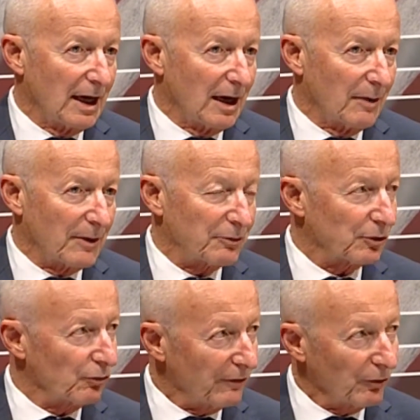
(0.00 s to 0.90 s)
That was a
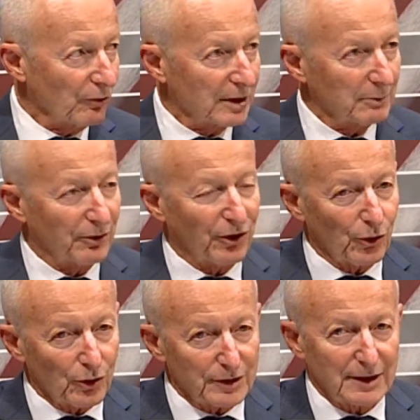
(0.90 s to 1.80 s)
referendum
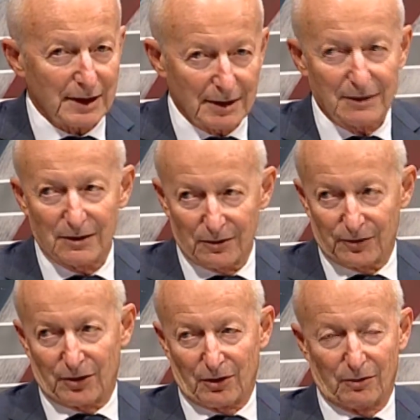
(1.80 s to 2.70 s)
13
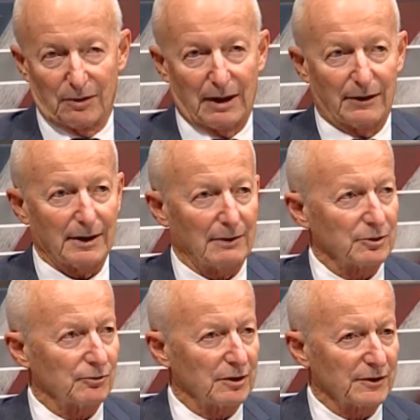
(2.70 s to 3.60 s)
years ago. And I think I
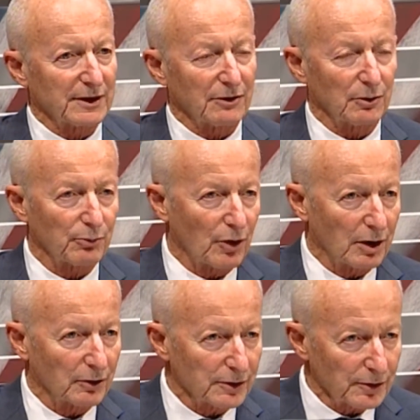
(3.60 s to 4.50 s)
was reading the Center of
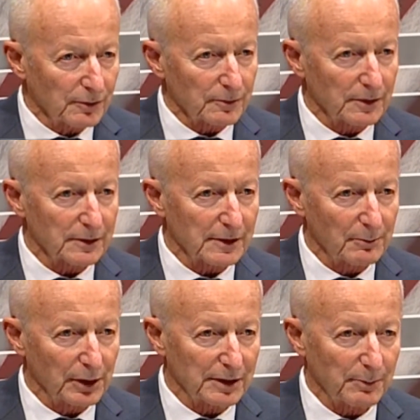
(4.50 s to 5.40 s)
Progress or
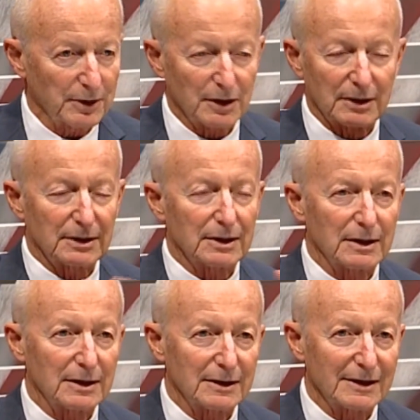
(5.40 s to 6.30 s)
someplace, but it
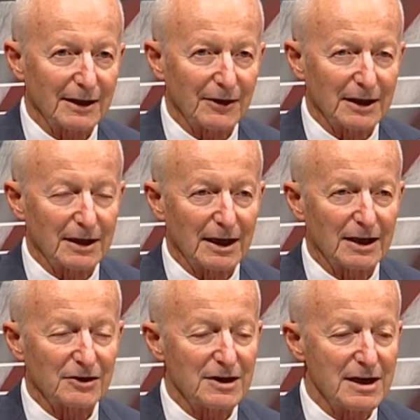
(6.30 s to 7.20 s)
said that it
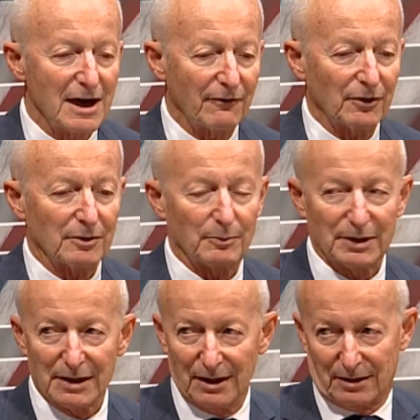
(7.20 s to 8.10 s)
has never
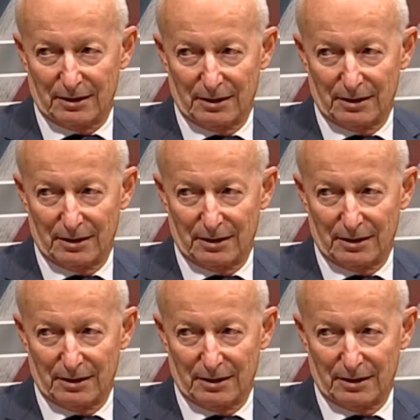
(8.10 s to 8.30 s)
been done.